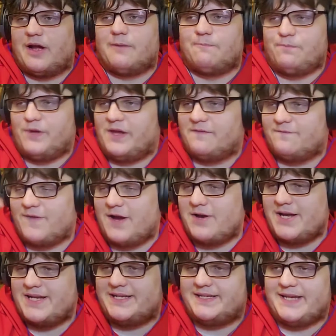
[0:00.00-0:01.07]
upbeat,
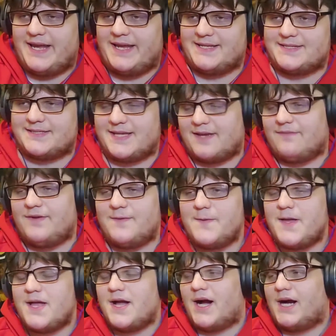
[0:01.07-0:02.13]
very dance heavy.
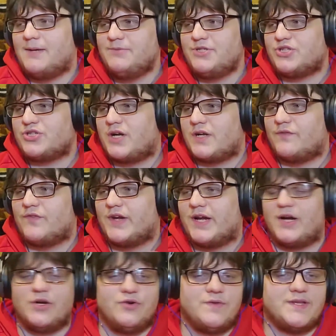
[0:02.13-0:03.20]
I'm just trying to figure
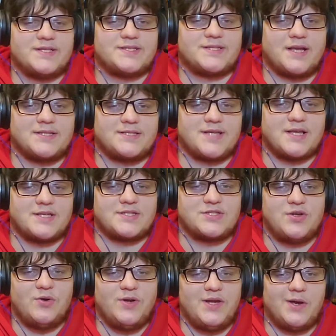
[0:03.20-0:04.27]
out who this sus sus
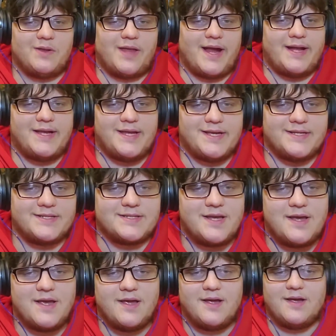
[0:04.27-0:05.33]
studio lady is.
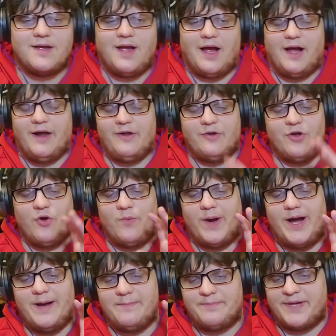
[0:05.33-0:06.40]
I don't know
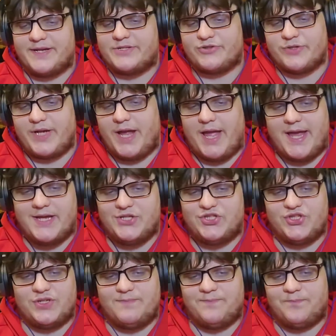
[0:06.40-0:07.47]
why I'm picturing
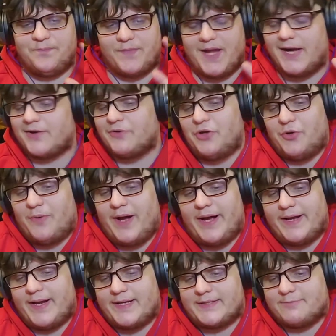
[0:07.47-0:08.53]
Asian. I don't know why,
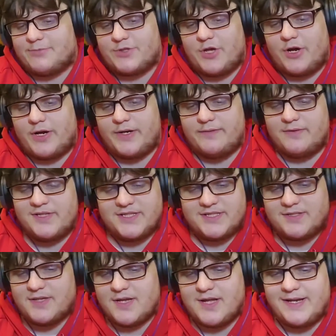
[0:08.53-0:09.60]
guys. I'm sorry.
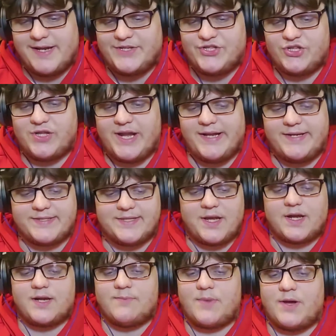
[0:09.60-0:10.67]
This an Asian is
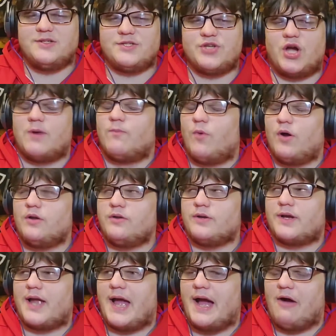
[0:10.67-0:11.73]
talking about. Also, I'm
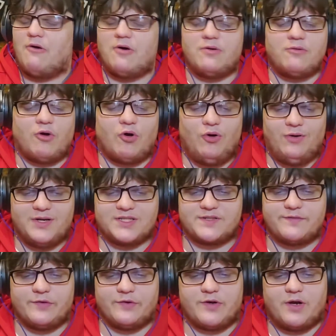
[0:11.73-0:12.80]
wondering how old is
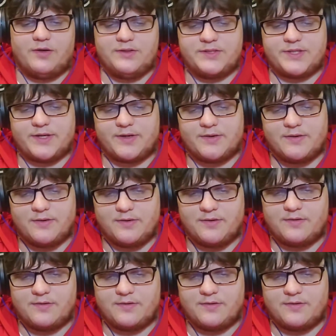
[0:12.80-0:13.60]
Phil Collins here.